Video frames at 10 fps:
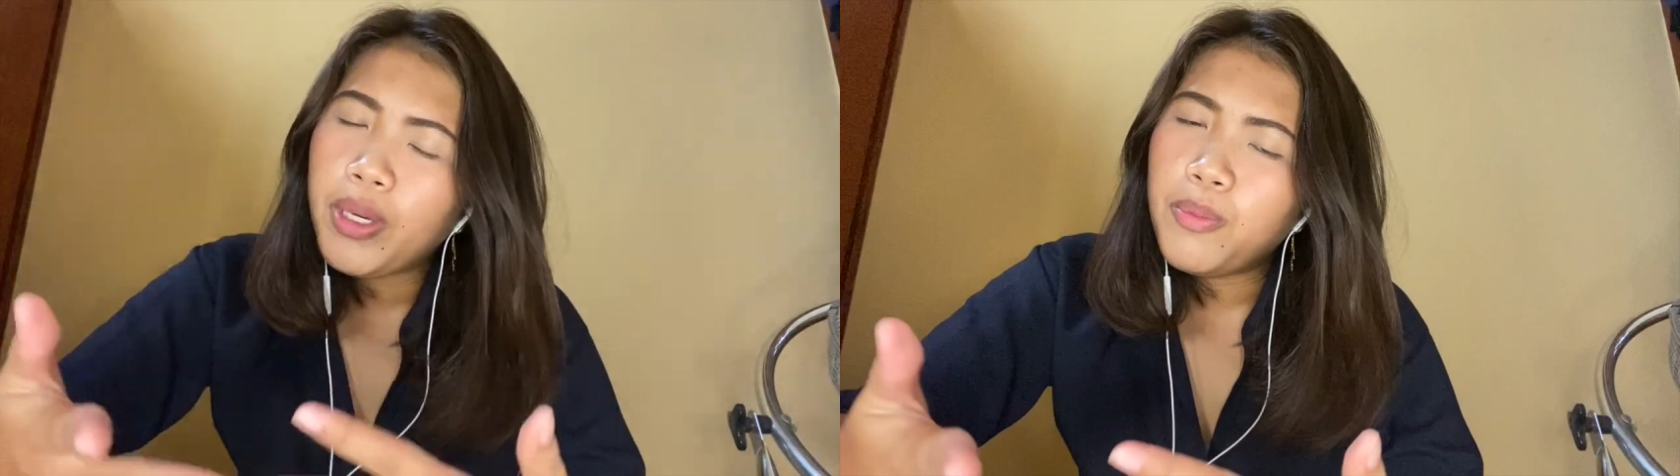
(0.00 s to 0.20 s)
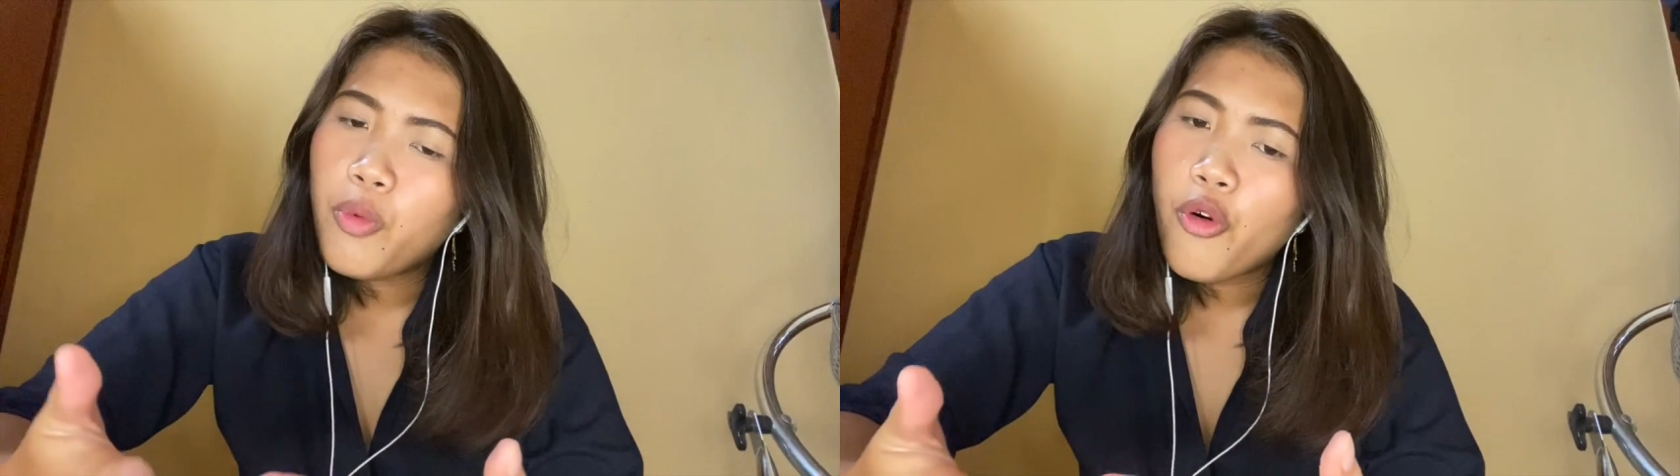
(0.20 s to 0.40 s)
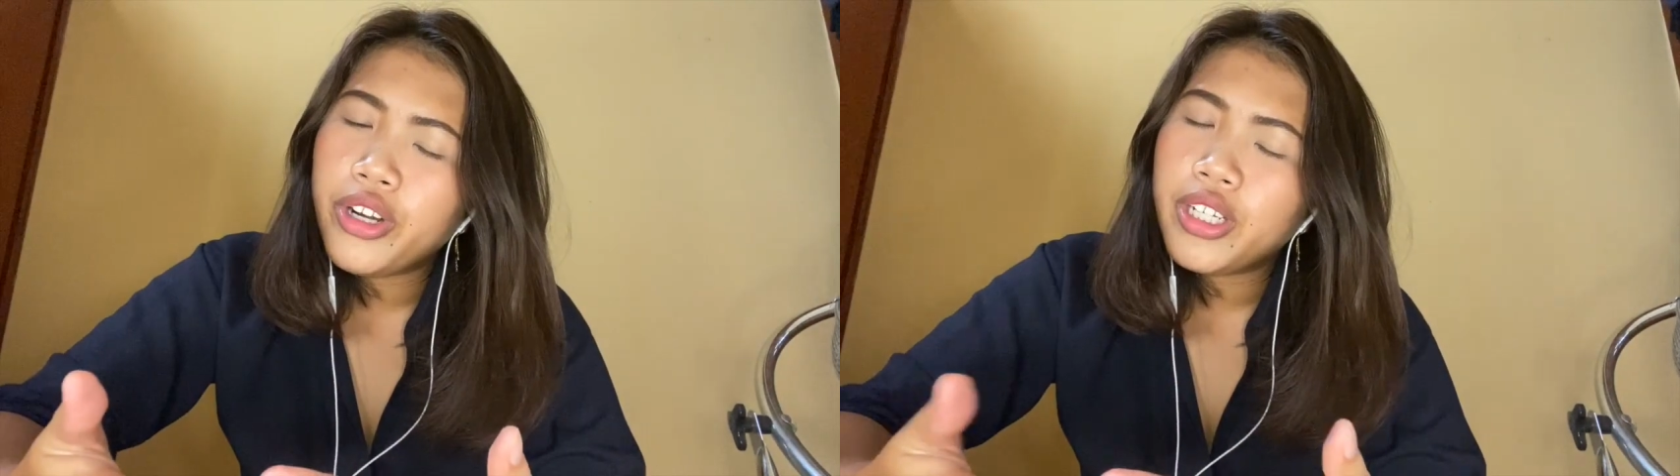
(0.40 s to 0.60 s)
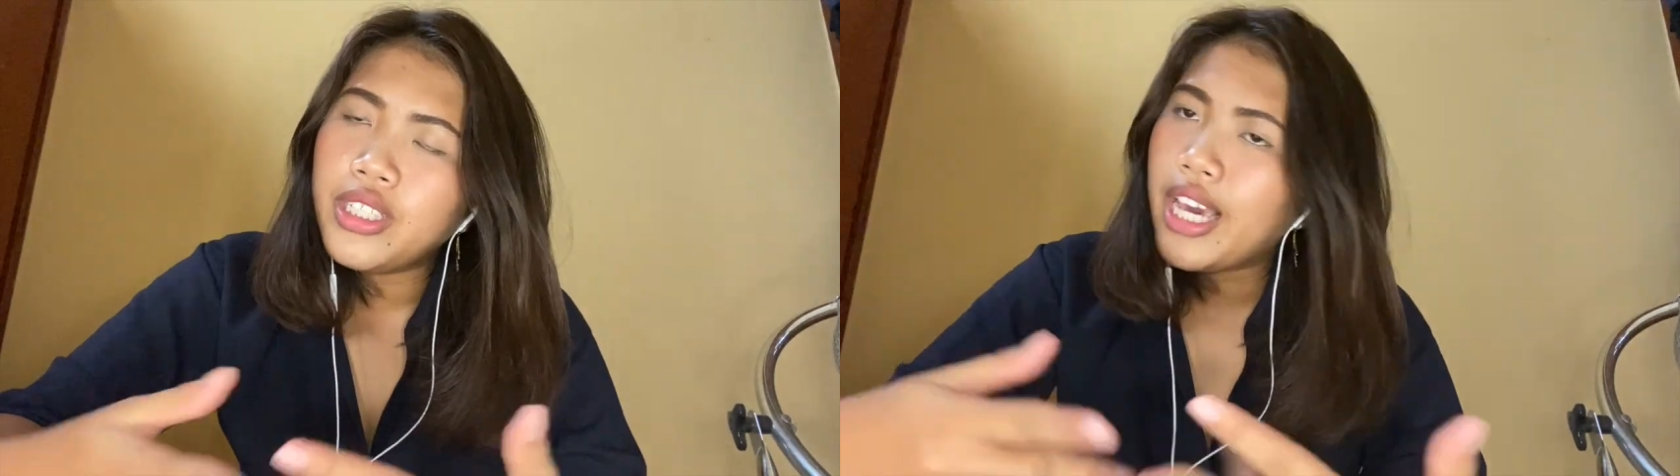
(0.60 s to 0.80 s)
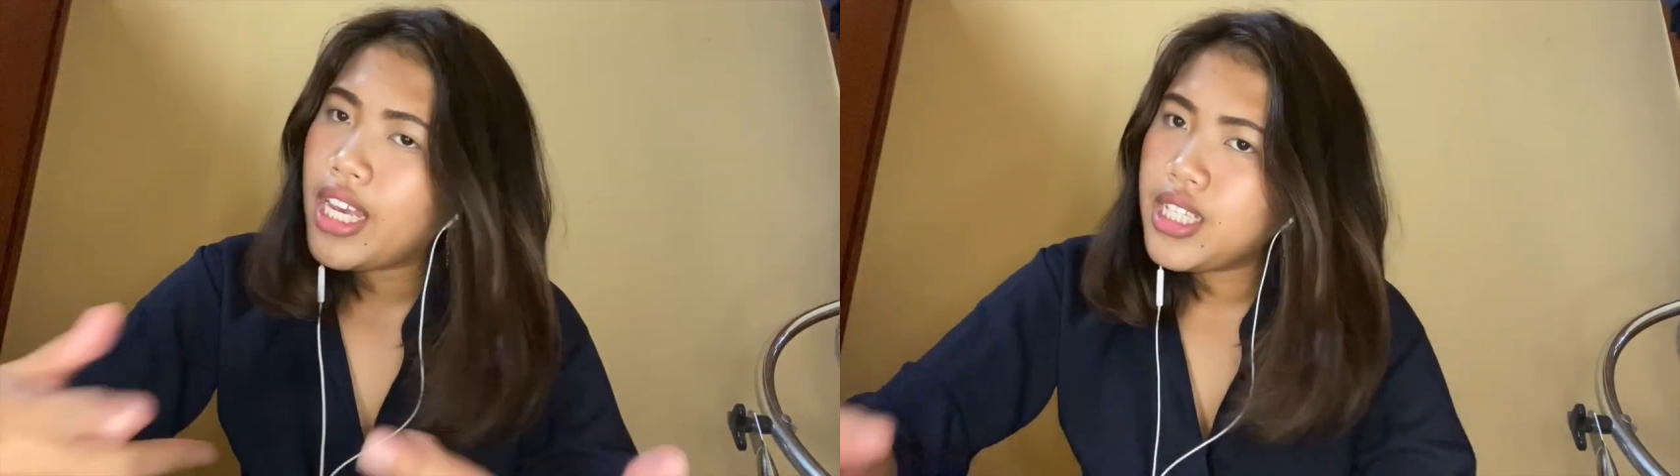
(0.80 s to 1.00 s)
important.
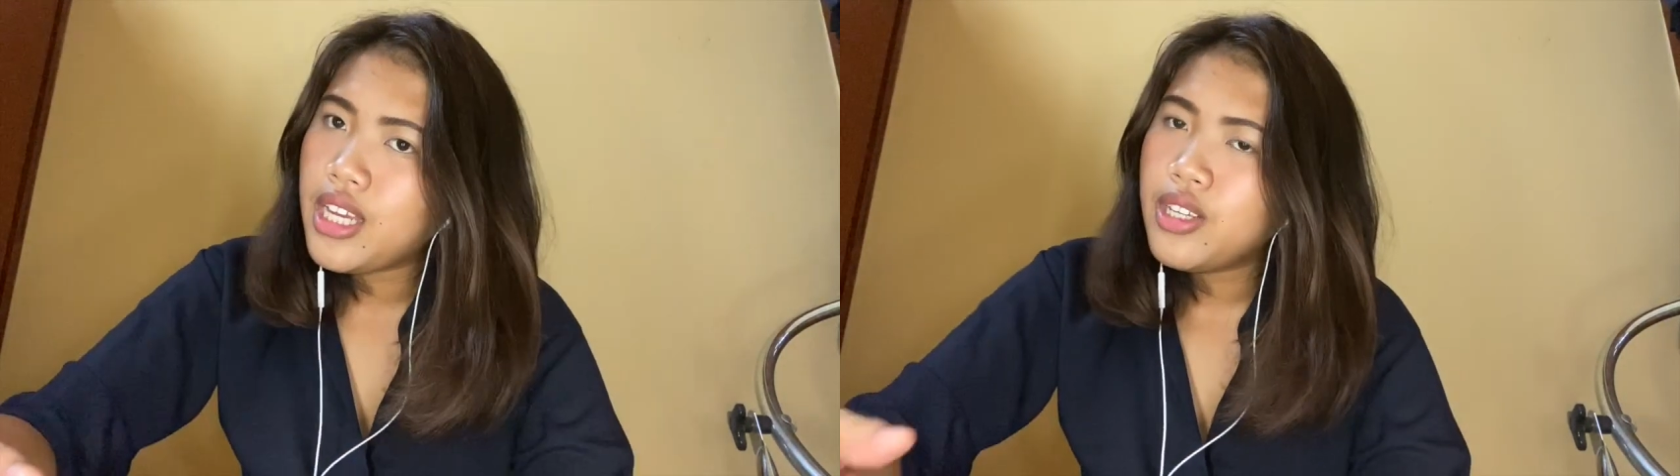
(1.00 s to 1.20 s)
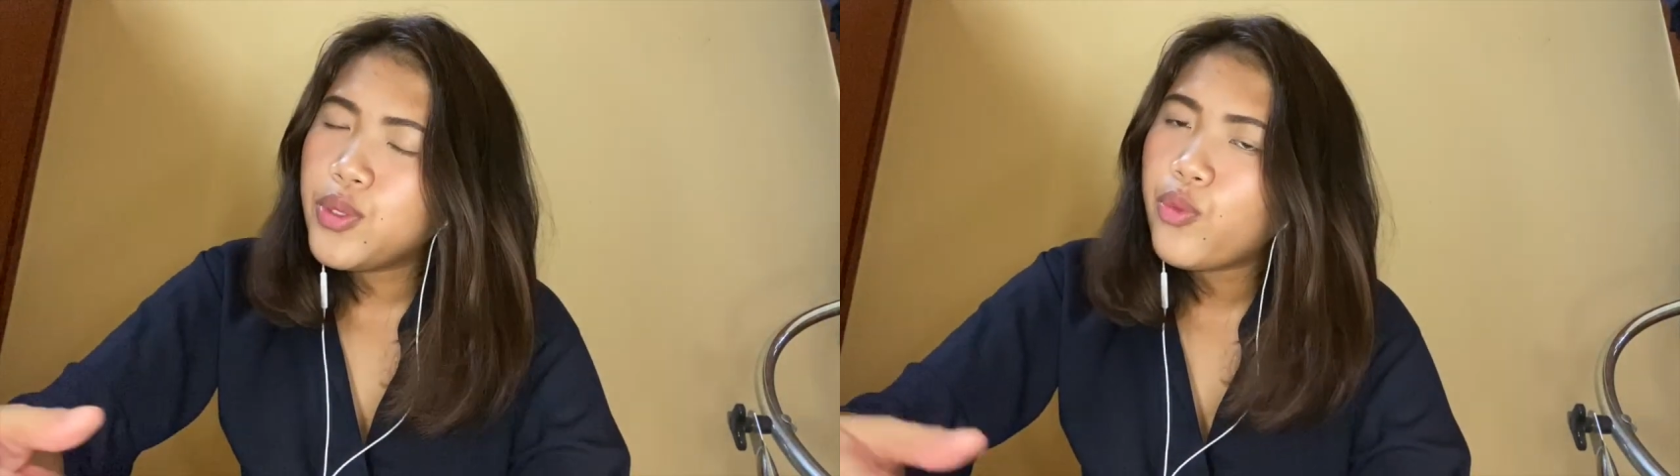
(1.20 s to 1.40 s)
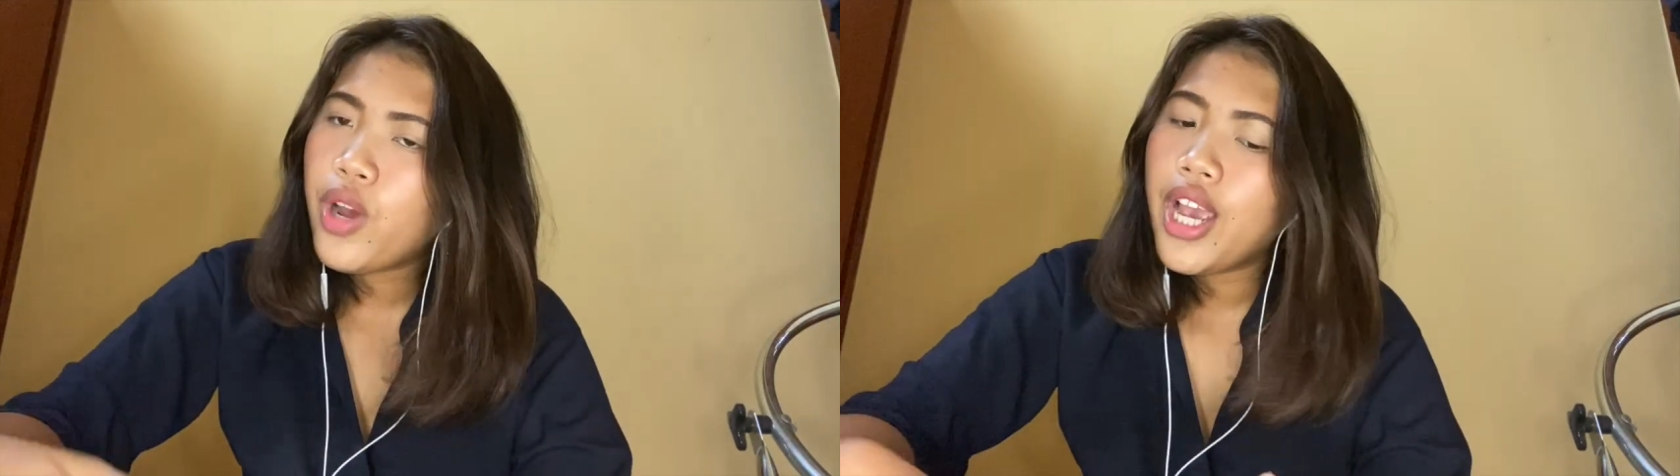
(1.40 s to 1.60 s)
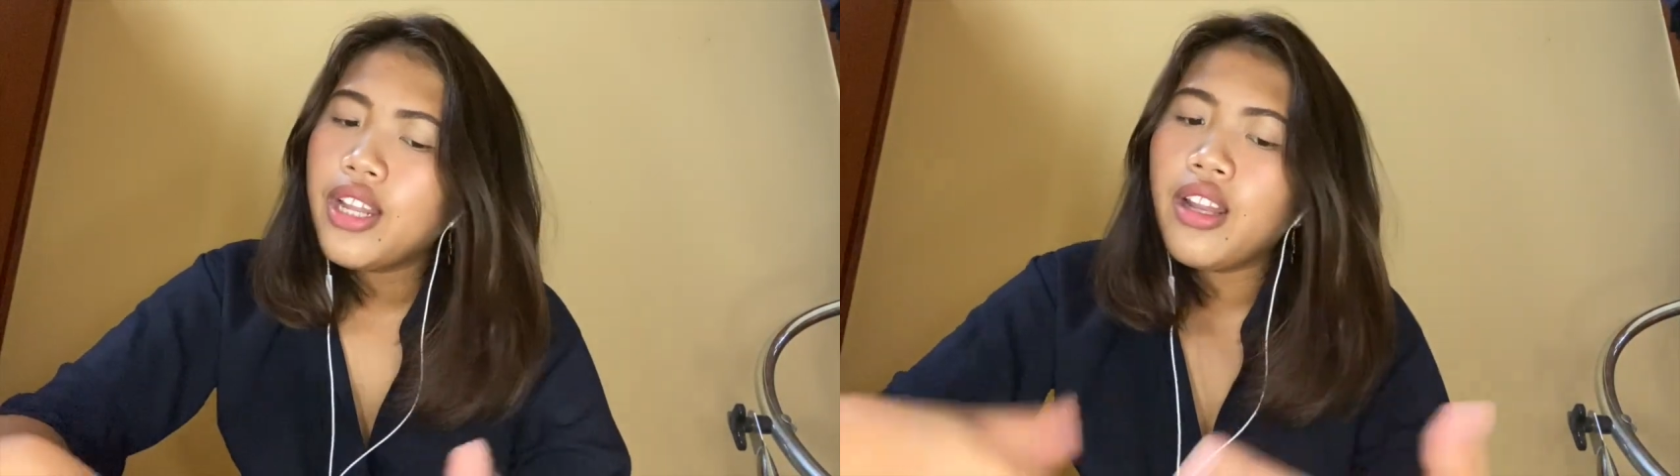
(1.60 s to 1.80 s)
Yes, that is right.